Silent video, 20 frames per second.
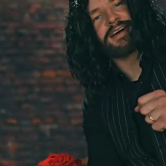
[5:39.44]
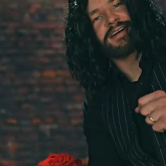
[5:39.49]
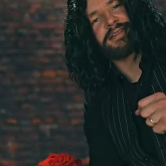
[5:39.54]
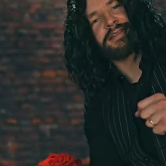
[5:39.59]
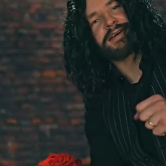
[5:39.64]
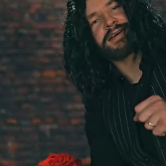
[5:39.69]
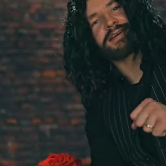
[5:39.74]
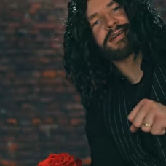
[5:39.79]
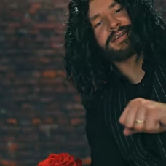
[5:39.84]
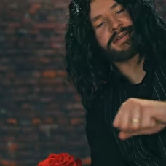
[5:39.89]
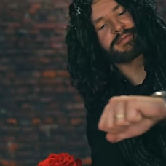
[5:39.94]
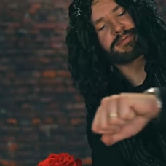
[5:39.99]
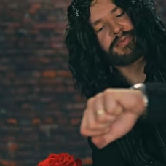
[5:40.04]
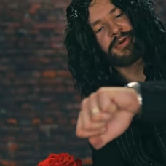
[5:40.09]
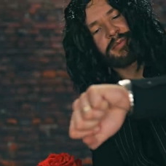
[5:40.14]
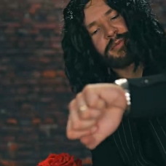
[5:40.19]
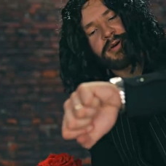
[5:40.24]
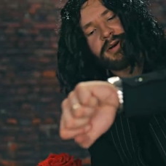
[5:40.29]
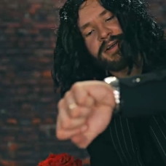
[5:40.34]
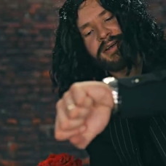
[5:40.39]
I think it's
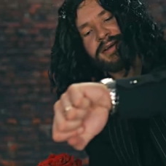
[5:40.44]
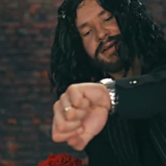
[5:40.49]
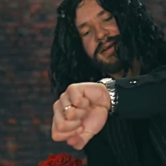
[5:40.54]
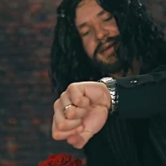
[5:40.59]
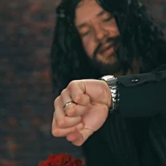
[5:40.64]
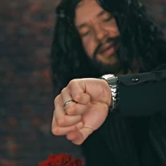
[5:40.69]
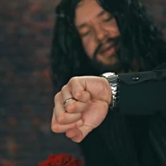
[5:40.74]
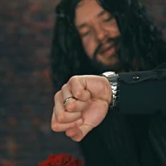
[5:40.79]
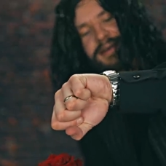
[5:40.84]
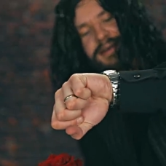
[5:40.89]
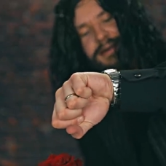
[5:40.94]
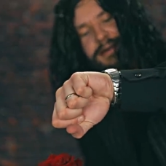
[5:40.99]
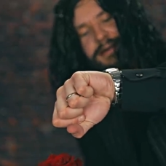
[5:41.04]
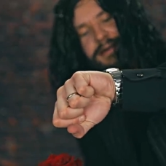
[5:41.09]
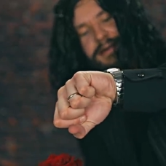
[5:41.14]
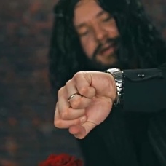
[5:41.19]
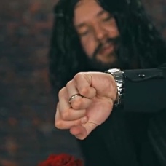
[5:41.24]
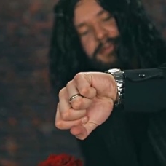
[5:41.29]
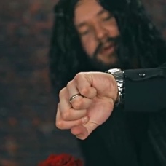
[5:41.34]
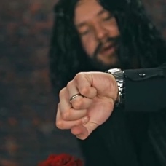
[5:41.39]
probably
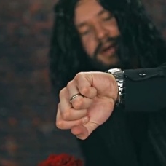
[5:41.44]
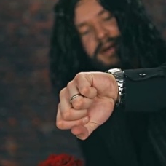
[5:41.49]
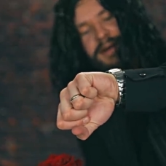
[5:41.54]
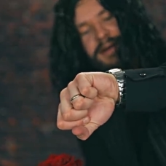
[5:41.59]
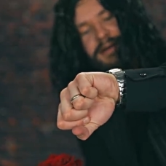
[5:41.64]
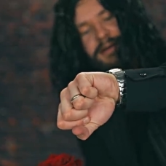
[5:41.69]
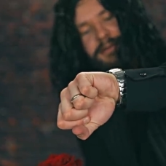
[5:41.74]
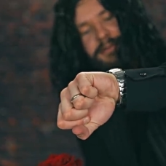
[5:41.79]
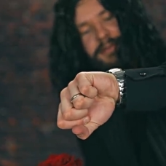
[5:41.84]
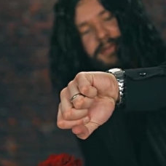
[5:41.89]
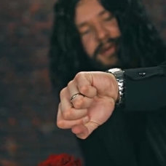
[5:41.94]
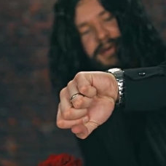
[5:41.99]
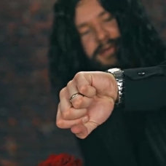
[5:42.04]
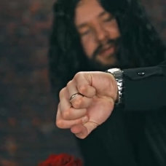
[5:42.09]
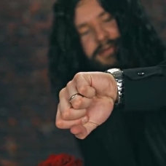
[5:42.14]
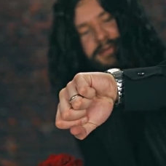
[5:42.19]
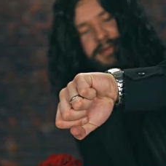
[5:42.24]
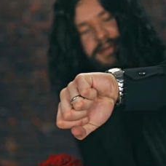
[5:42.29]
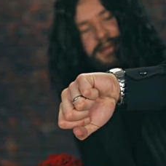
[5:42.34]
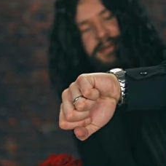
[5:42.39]
clear by now
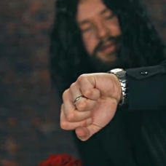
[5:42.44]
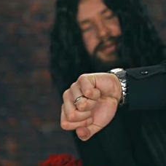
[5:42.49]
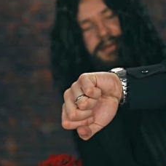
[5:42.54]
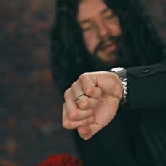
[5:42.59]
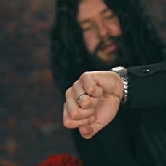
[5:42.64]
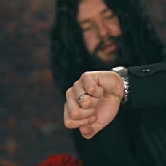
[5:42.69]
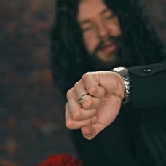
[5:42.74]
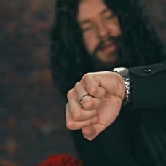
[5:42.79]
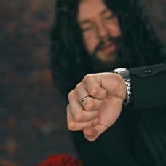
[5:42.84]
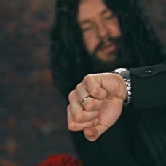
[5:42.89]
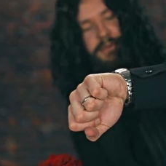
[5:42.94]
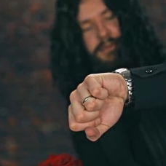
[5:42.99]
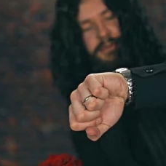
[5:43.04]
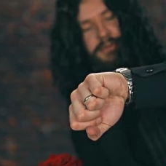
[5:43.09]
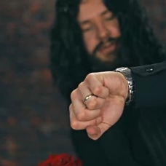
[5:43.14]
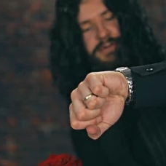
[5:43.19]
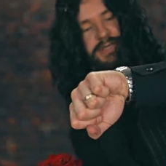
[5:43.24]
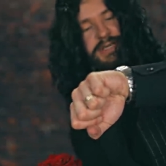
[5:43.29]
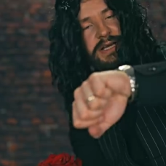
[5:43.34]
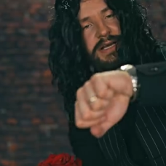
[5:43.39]
that your
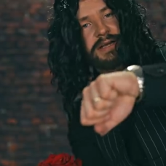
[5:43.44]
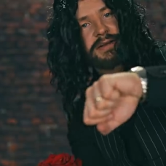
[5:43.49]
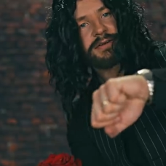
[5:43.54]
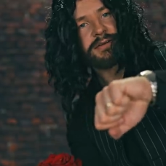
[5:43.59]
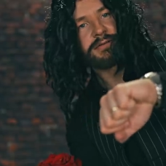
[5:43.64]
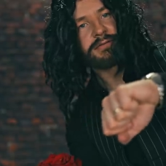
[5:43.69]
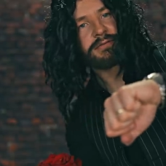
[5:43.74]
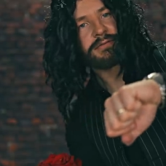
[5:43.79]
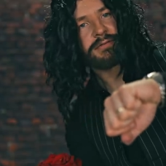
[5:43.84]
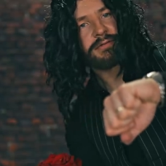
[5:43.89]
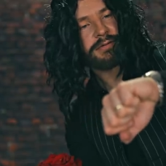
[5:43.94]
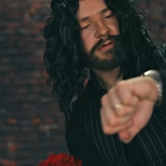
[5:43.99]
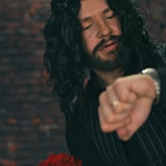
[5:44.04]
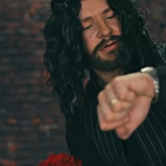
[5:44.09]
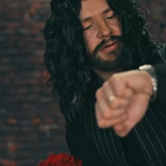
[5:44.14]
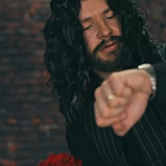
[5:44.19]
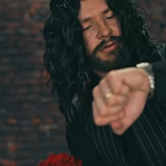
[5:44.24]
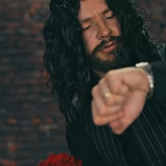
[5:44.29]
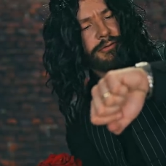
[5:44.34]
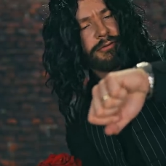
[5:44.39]
date,
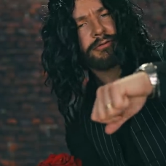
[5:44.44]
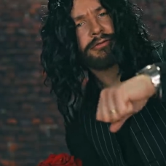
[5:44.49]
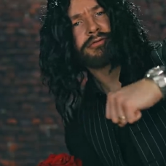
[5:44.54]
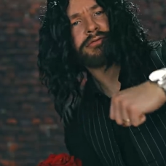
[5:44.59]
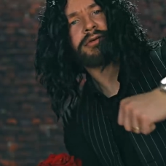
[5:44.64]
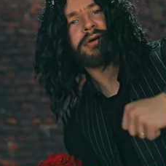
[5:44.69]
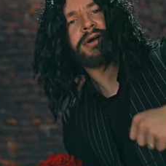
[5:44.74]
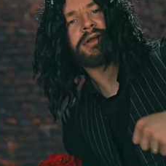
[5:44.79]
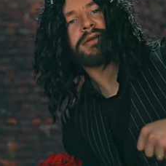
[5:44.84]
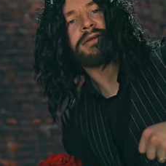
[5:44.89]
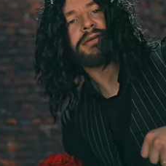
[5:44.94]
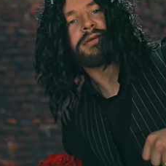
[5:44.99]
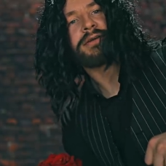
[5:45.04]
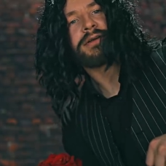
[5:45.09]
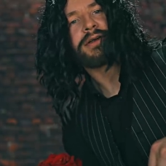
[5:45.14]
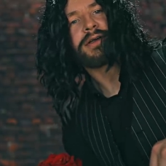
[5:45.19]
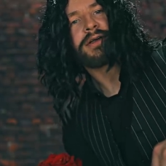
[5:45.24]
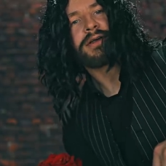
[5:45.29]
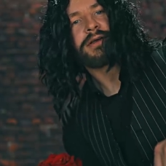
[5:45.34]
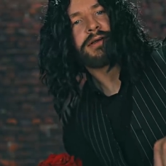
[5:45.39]
your friend,
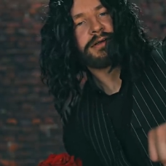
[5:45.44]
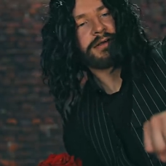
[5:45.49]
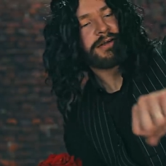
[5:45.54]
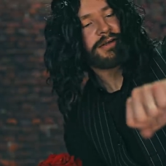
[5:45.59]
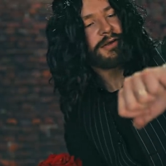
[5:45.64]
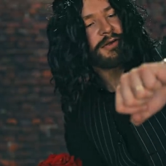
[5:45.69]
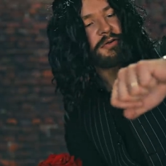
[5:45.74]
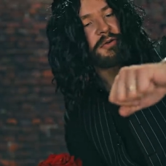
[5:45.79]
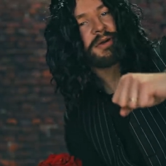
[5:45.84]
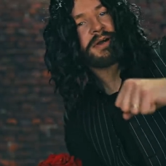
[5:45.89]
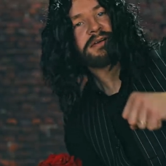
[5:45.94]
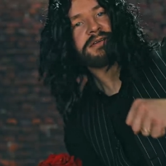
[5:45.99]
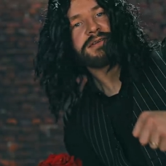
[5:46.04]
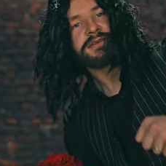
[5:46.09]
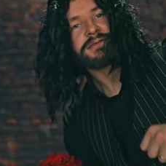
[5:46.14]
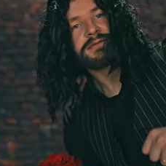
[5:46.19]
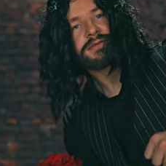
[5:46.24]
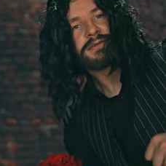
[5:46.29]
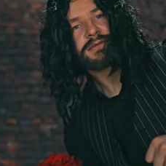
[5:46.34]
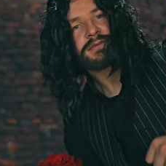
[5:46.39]

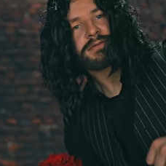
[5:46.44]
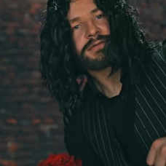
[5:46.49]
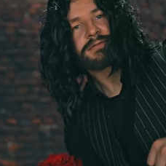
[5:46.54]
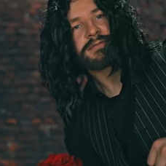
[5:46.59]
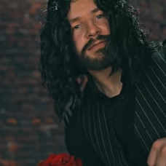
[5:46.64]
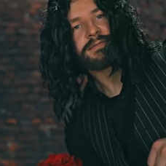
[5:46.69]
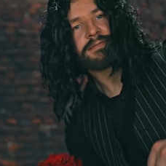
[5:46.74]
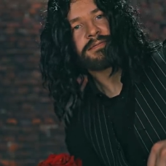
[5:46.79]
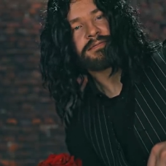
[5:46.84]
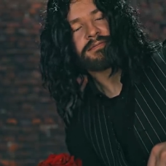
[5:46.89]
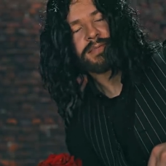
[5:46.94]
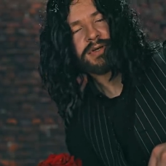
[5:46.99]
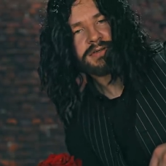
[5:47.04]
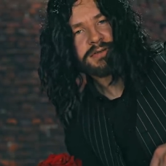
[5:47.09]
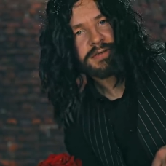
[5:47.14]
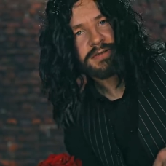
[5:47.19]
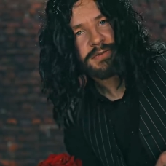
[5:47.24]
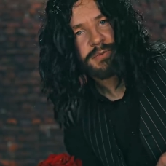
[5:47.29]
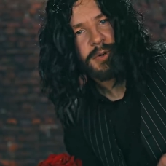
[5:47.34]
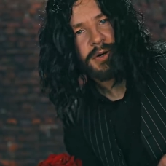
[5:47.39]
acquaintance,
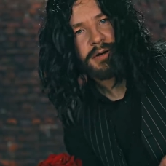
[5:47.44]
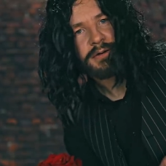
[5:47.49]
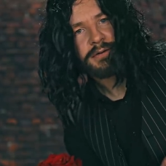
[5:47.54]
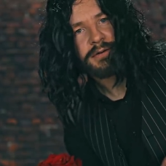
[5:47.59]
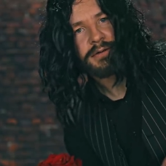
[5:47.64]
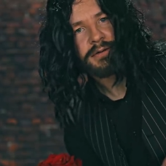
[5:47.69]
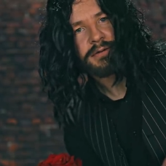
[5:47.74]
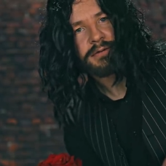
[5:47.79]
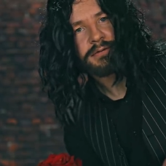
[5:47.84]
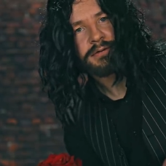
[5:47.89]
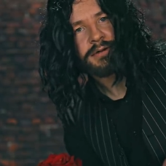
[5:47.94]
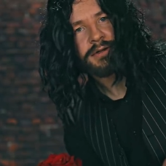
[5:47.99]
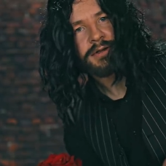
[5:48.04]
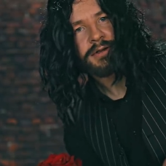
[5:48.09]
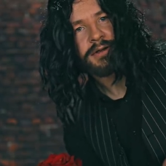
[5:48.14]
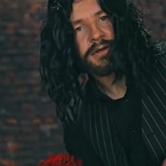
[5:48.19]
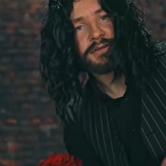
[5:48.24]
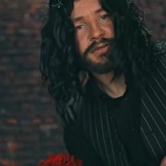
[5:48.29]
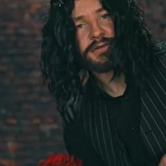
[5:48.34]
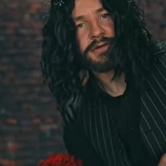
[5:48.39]
business partner,
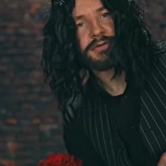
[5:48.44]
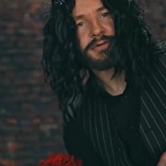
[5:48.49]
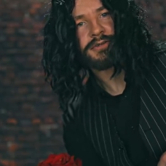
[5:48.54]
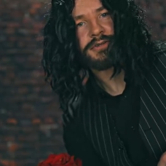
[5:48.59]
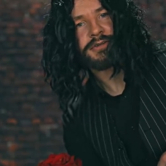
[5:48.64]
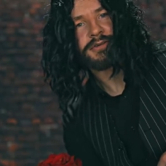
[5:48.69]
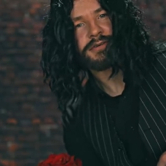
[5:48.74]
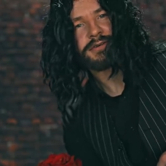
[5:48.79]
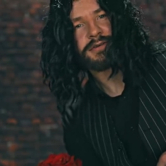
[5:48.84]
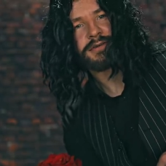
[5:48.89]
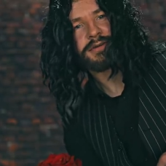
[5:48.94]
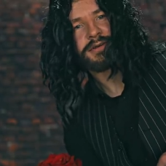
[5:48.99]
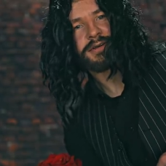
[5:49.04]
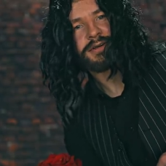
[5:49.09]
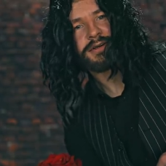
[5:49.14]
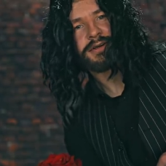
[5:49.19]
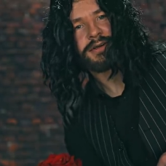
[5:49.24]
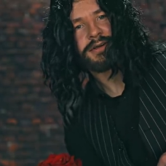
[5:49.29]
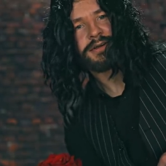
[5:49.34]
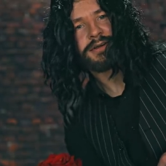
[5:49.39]
associate,
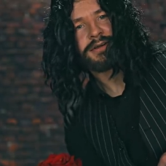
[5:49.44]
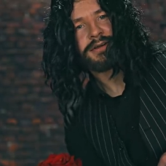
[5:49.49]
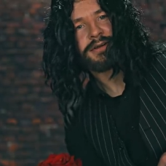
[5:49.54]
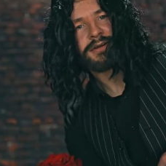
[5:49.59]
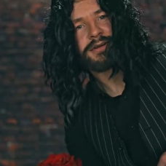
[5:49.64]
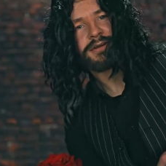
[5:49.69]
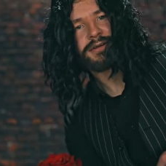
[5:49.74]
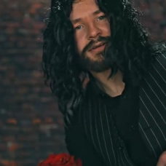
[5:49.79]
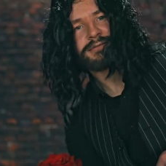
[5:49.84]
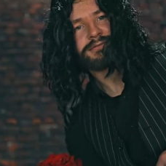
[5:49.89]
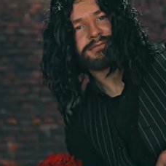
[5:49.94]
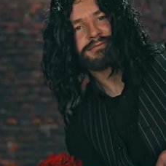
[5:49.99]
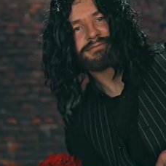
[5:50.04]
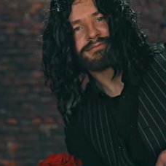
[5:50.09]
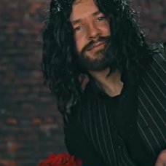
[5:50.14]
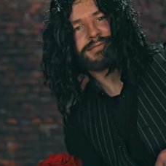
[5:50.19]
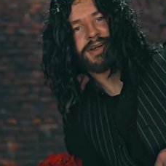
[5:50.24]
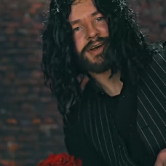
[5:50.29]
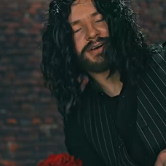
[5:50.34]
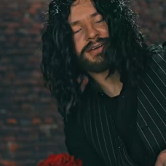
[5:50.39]

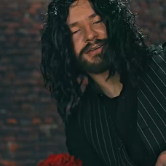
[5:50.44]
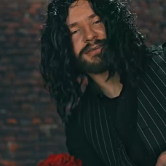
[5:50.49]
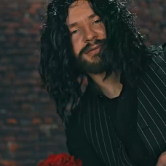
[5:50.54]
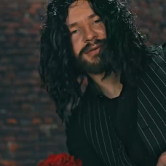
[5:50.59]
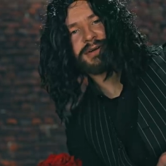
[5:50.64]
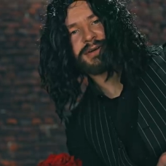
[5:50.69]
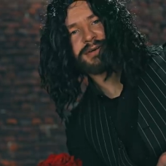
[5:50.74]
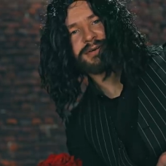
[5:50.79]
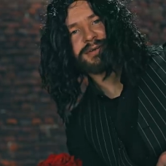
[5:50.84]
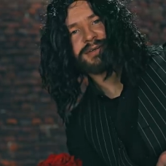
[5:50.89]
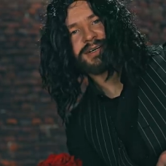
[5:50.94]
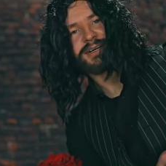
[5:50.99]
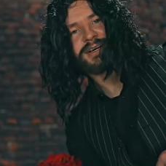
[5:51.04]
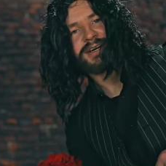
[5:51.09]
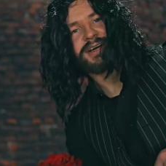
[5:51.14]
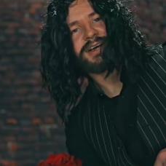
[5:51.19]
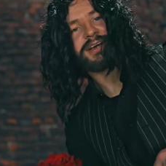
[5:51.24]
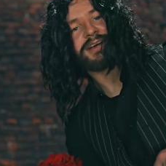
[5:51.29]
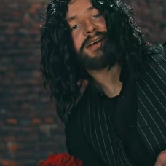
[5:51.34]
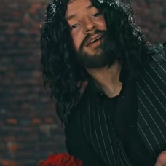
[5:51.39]
I don't know,
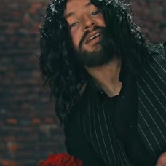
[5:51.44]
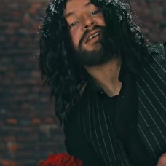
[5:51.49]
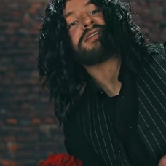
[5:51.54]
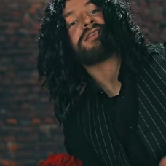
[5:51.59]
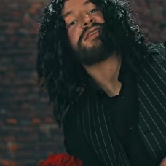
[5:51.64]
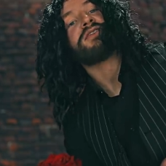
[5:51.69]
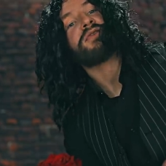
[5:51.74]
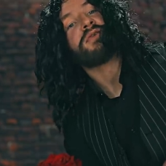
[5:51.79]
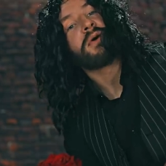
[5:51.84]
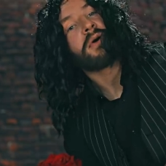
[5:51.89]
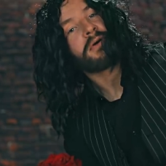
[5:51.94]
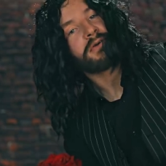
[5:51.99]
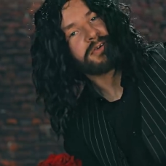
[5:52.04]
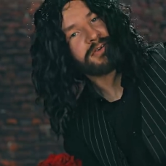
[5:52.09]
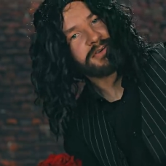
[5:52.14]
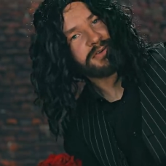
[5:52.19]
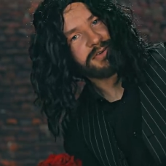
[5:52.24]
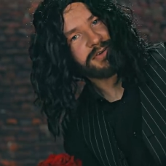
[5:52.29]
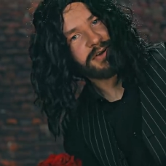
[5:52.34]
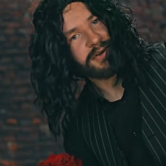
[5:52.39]
it is
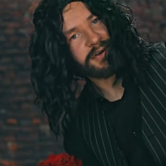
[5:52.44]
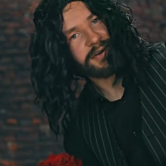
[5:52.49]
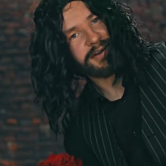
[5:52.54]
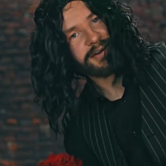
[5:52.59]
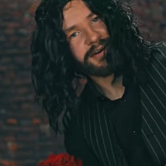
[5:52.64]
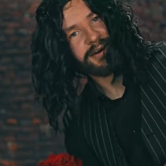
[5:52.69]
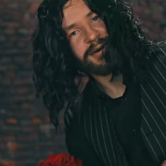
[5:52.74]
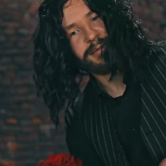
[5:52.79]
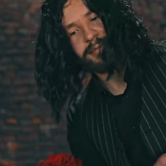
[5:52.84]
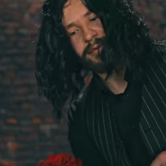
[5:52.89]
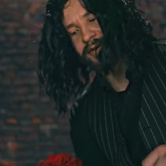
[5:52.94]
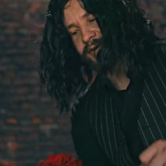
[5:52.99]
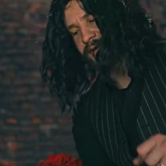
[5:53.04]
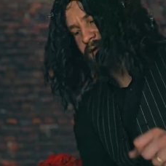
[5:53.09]
not turning up